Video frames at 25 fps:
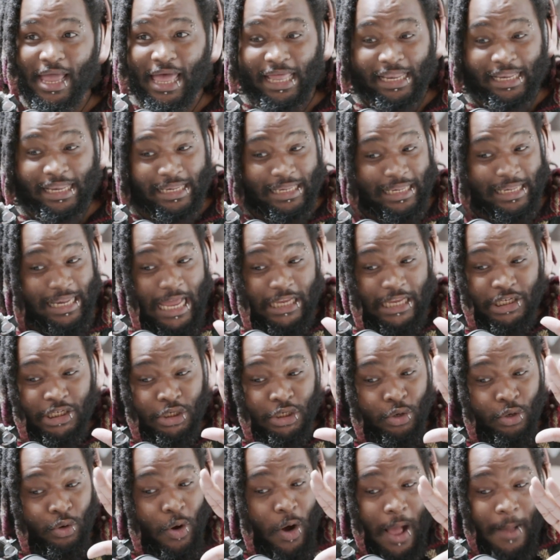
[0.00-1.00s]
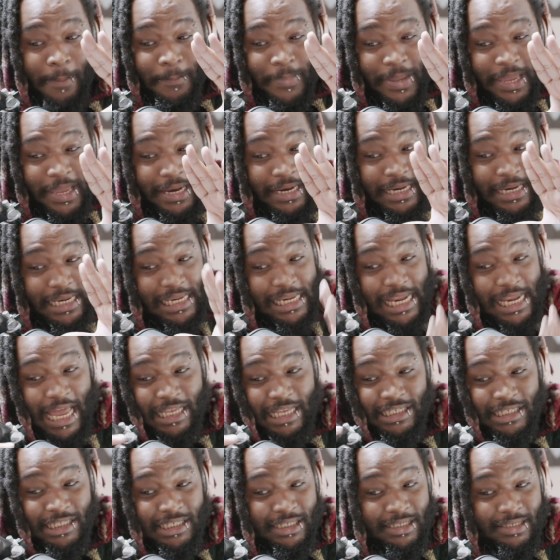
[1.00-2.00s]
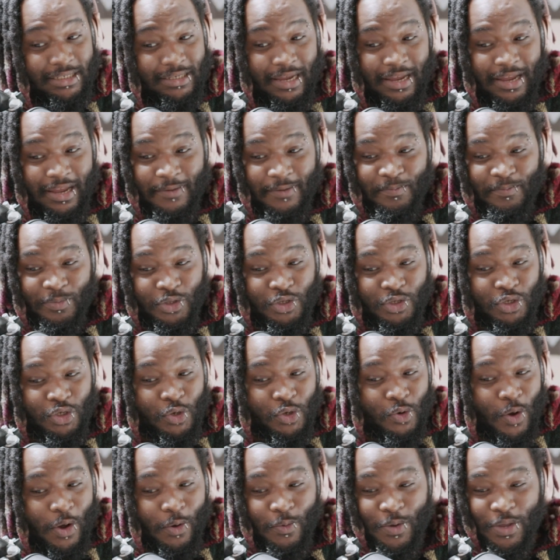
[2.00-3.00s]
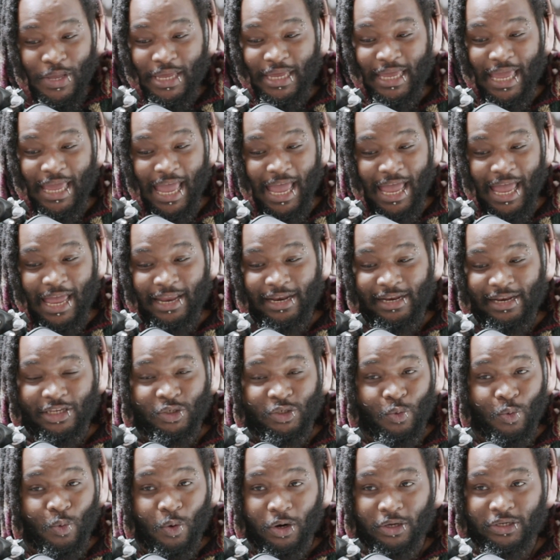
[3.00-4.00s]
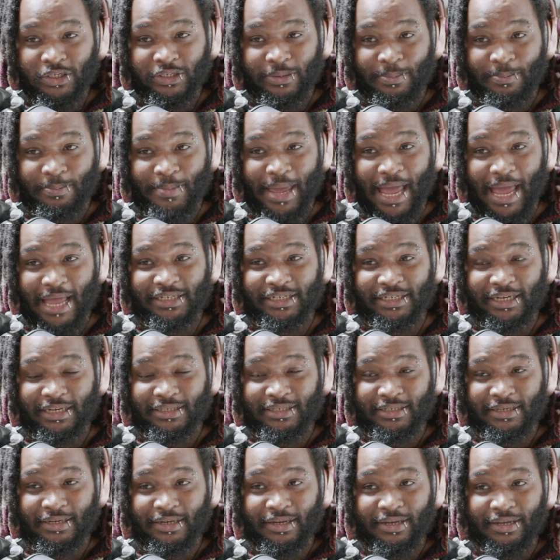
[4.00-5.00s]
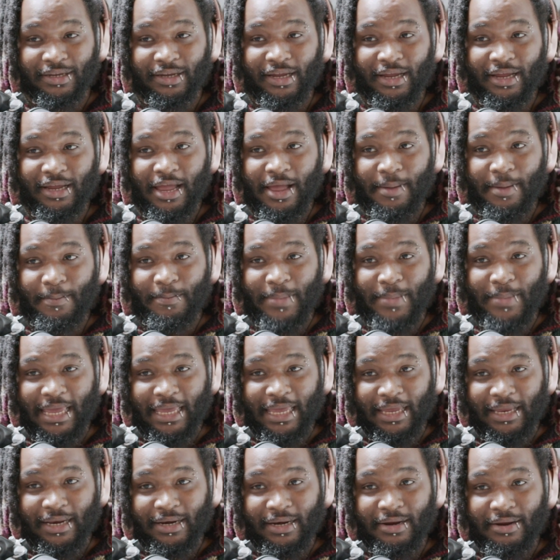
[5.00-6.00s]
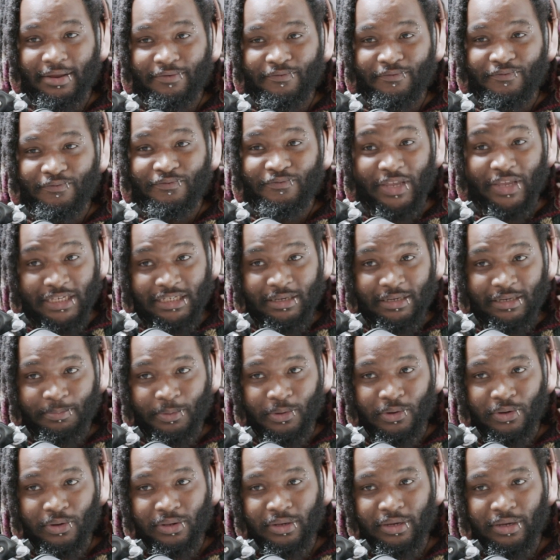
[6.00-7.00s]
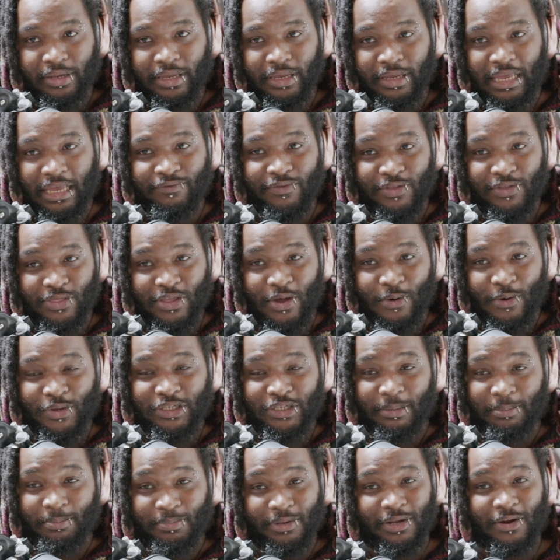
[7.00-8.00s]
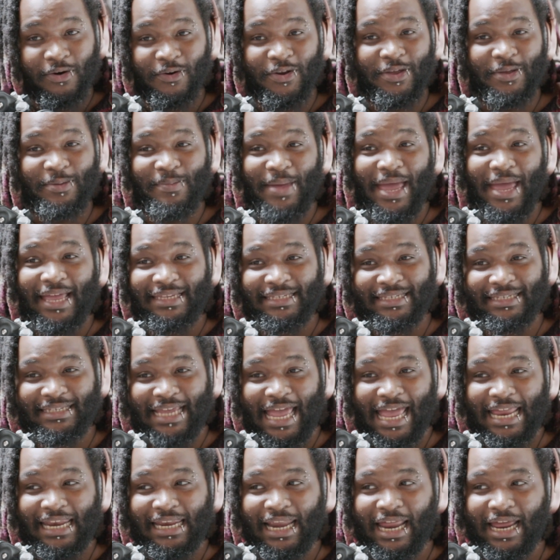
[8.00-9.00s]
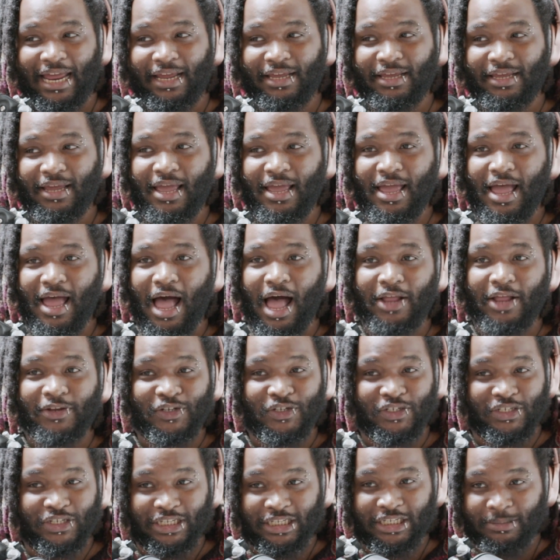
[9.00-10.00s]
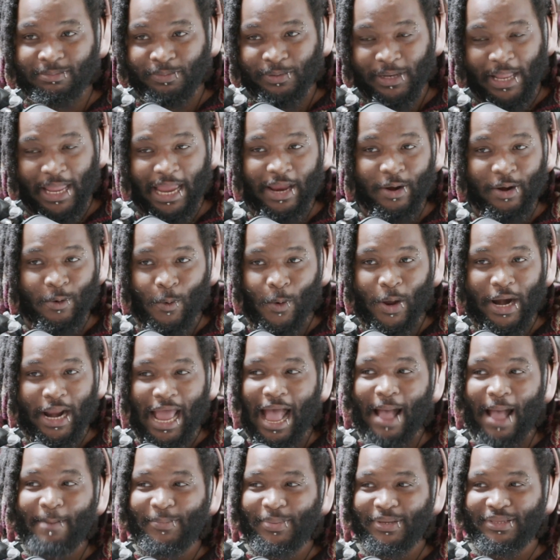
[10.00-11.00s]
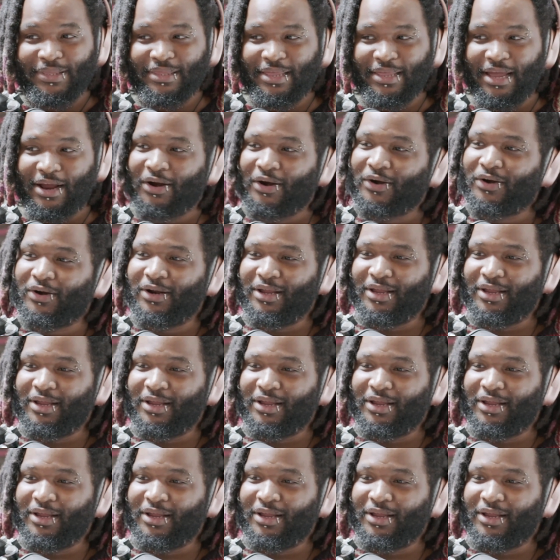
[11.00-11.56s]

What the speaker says: let's crop it, let's do what we can, let's work some magic to make it visible, even though it's a blurry mess, and like I'll just explain what happened there.